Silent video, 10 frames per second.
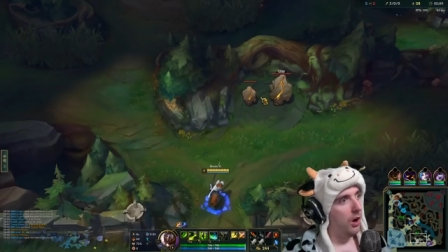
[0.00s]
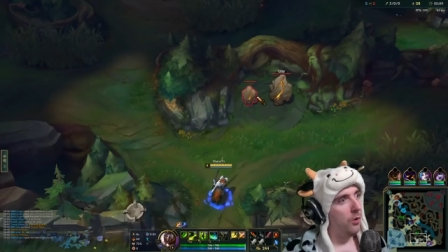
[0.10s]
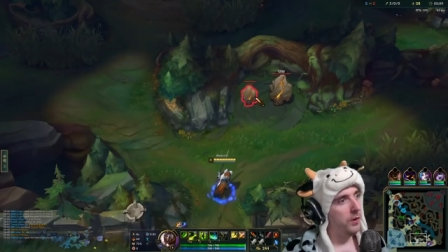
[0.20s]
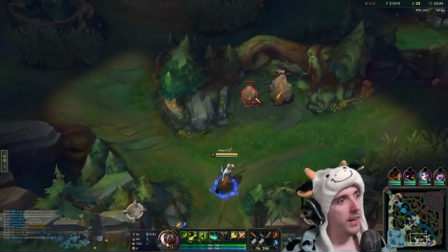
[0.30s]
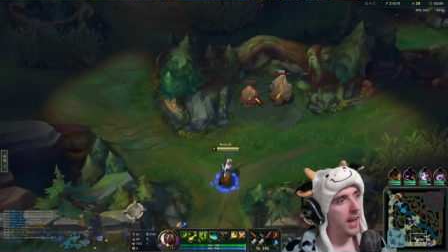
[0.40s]

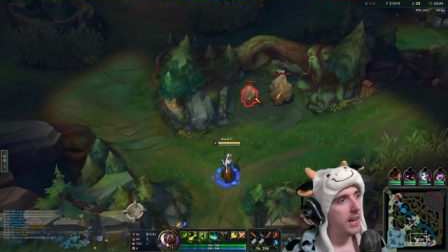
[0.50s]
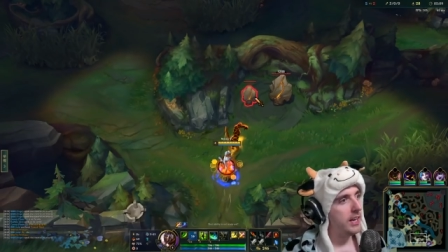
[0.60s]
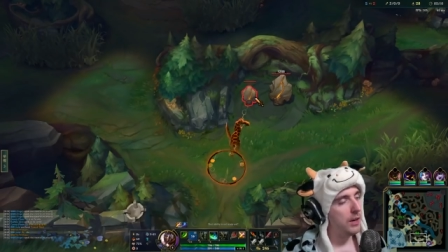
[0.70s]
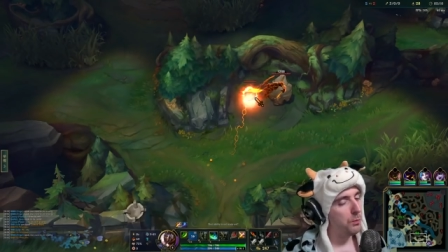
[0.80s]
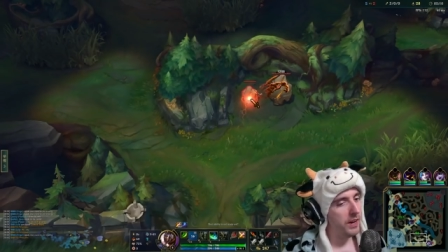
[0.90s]
Okay,
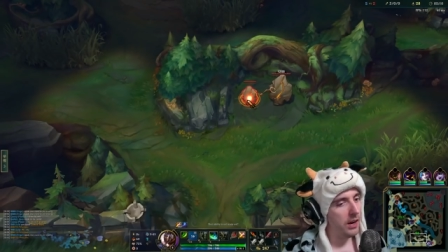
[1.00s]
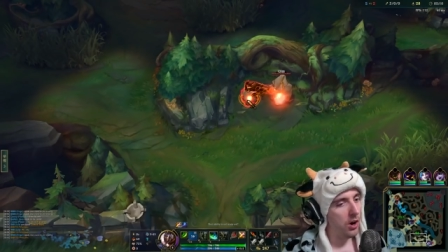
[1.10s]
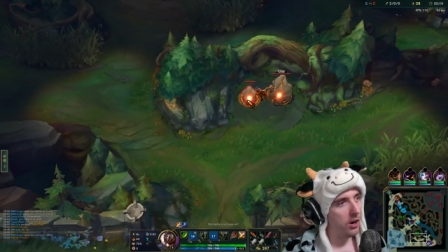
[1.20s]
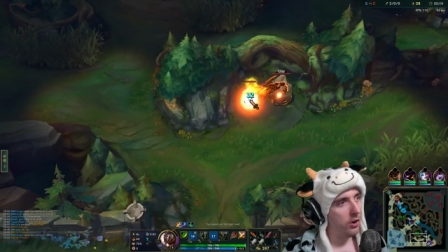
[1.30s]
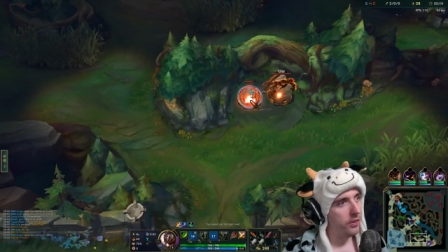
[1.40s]
here we
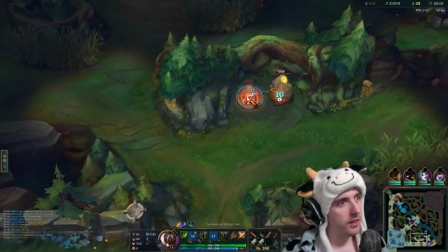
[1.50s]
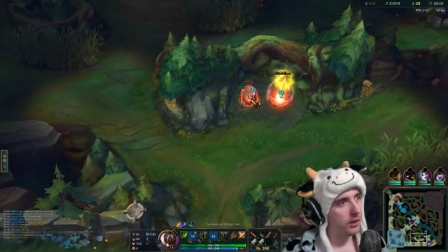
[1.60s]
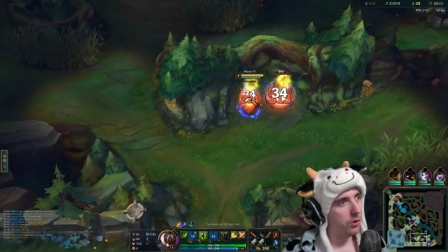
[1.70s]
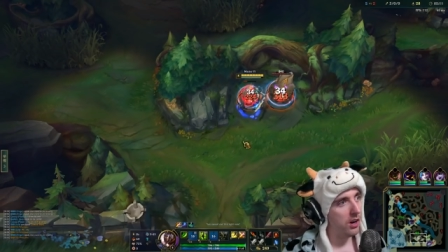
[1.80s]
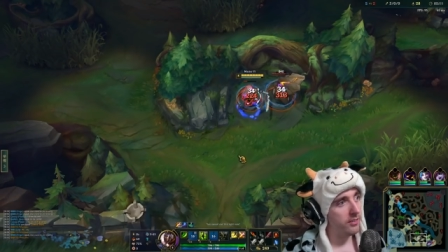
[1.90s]
are on the
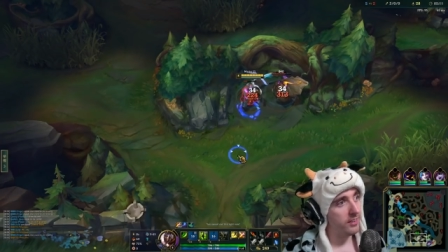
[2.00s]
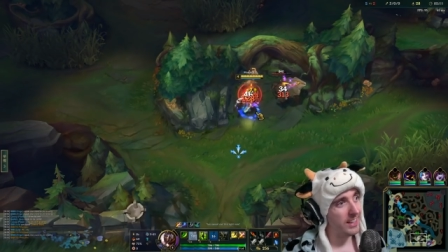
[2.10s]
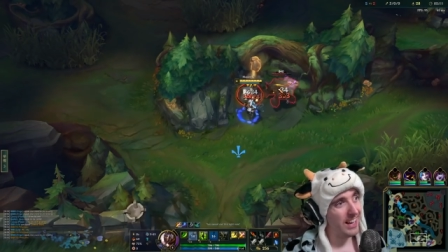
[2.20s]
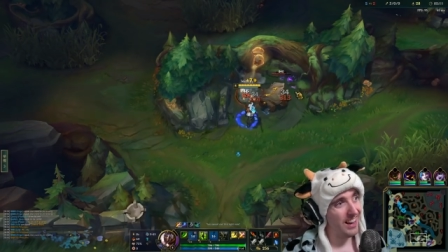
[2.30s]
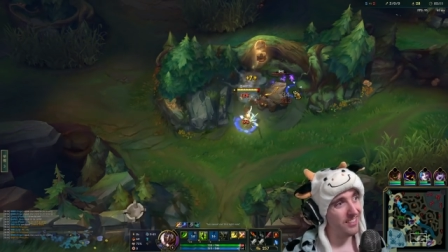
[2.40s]
Krugs, and
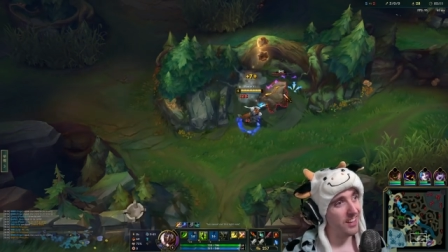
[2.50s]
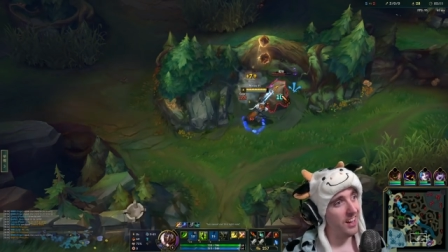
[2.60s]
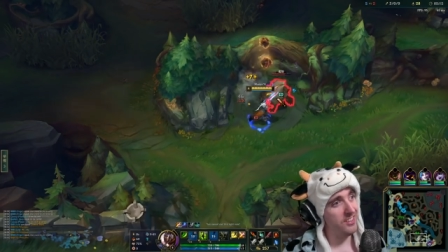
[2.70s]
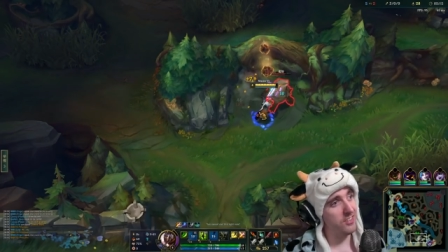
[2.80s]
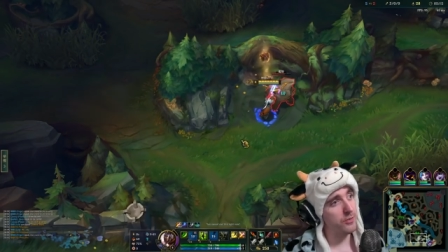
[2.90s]
guys,
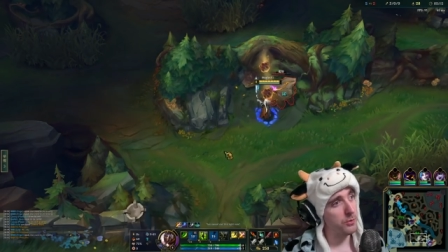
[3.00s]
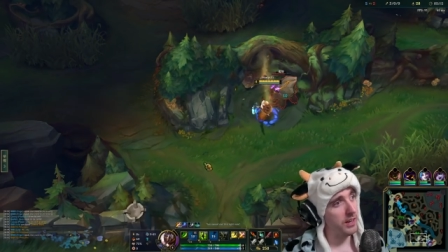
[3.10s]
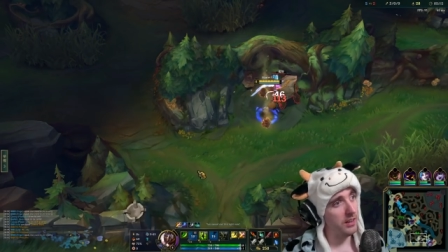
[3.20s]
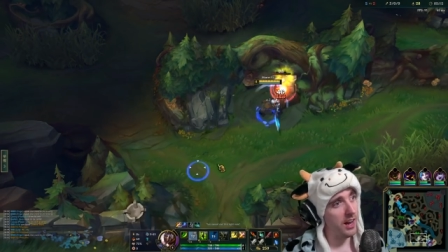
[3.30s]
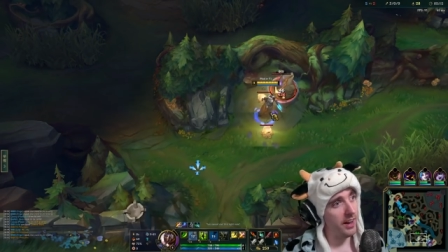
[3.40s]
I just
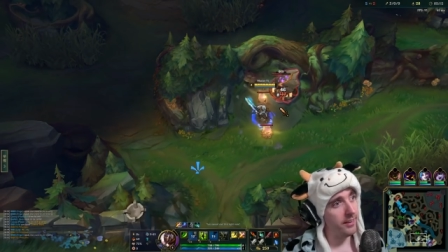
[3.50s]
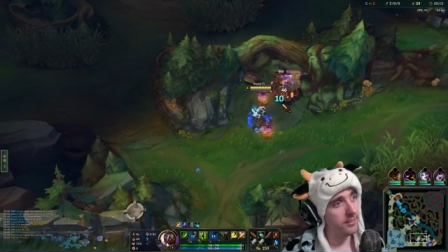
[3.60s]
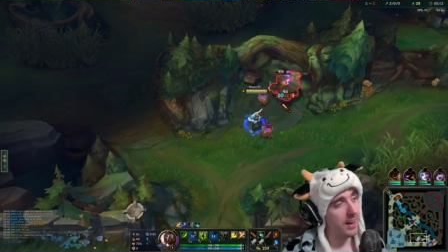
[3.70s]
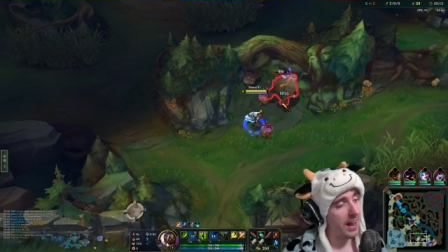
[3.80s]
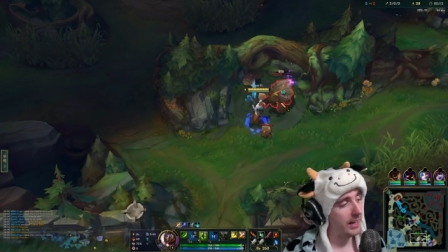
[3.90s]

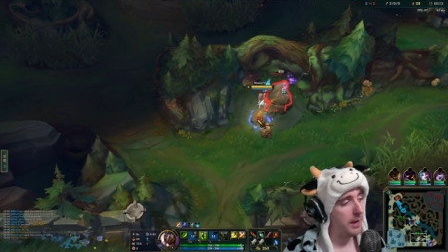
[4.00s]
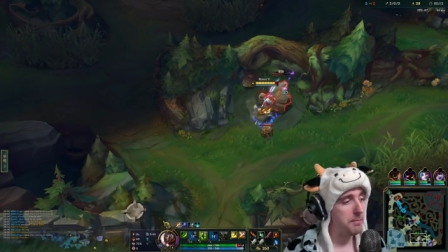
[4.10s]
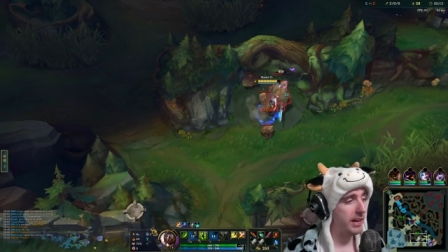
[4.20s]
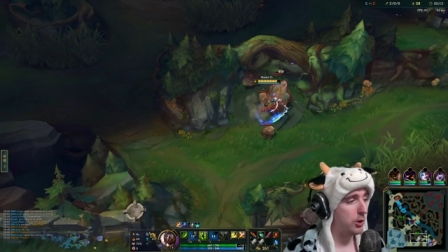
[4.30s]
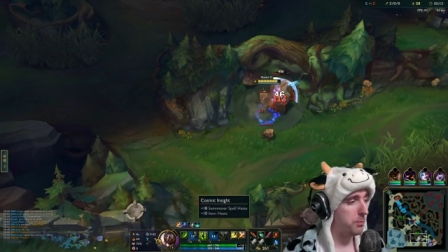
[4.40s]
realized I can't
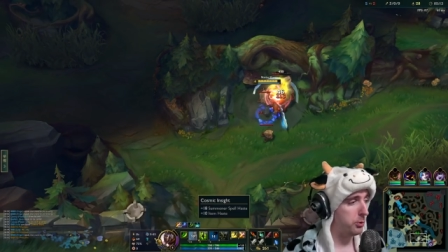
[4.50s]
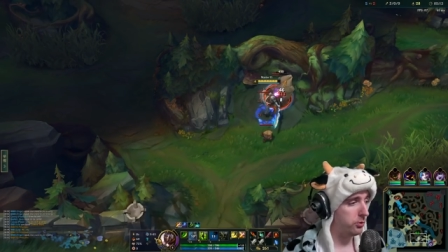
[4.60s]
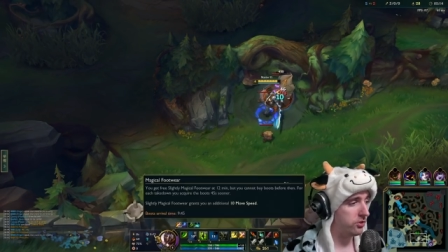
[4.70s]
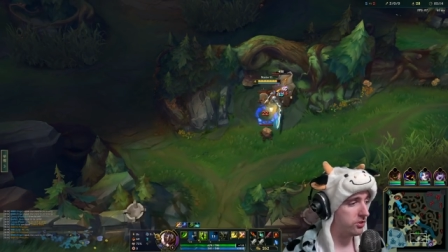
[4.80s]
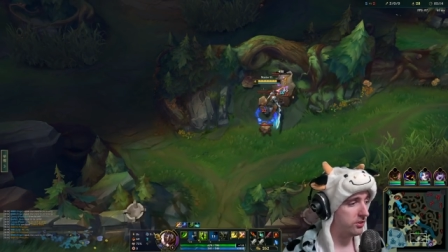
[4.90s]
buy no
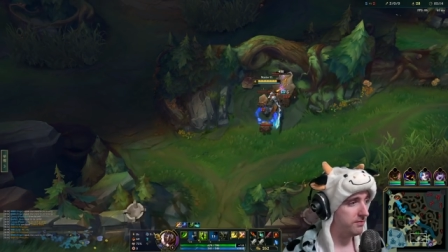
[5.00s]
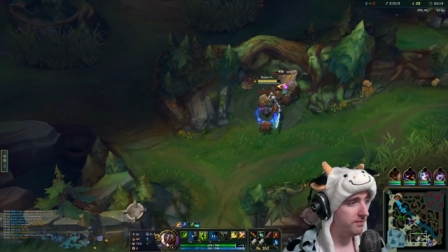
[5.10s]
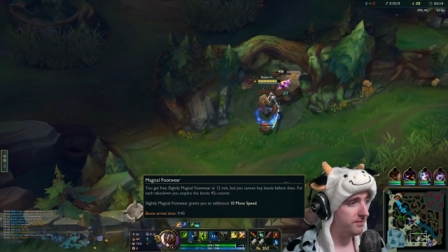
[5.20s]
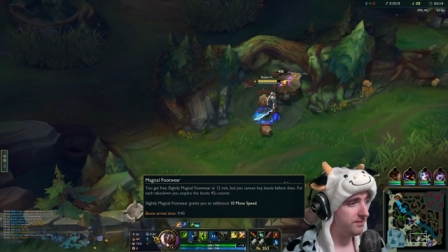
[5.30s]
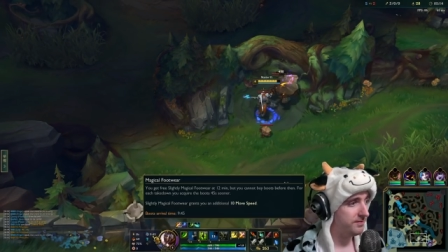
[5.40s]
boots.
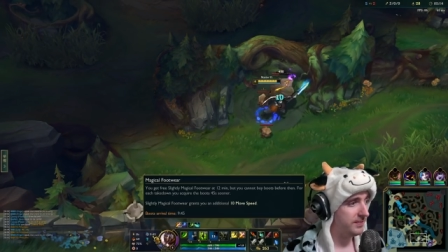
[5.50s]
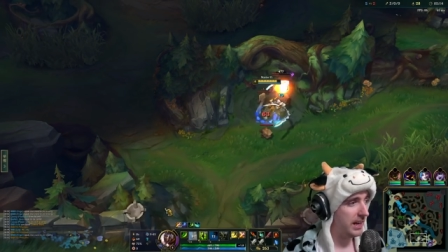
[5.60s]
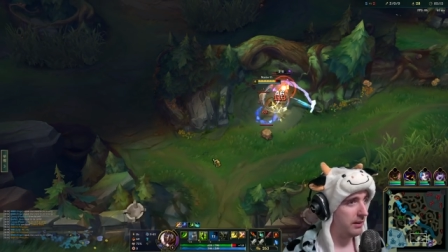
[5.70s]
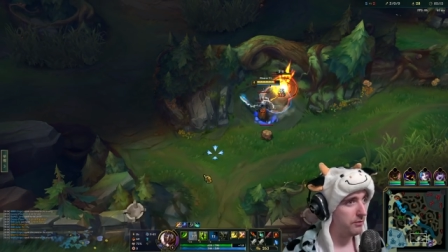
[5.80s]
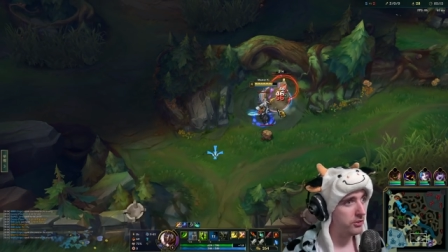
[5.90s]

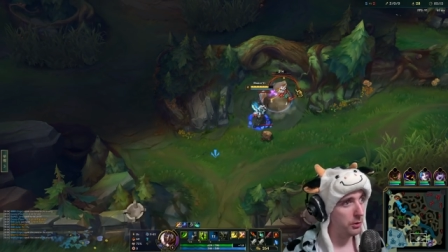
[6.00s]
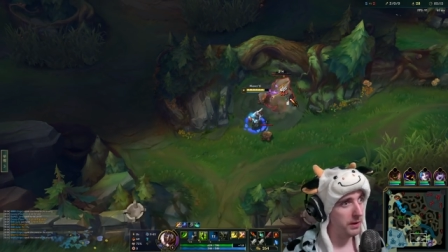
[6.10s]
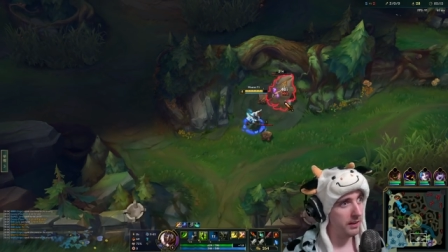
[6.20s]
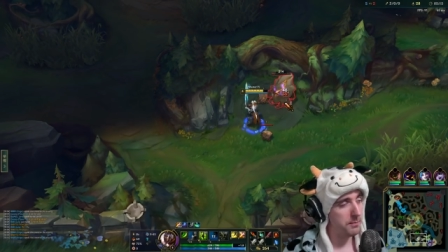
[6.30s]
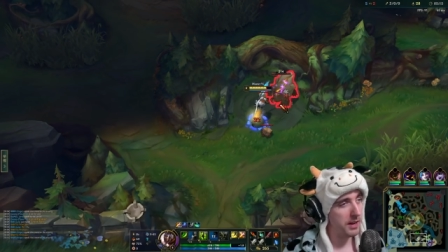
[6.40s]
Yeah, so
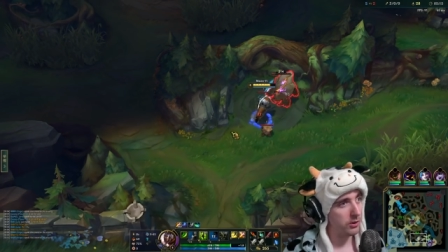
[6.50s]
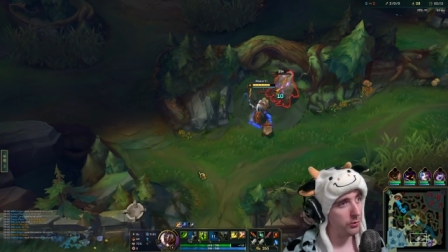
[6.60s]
we had the magical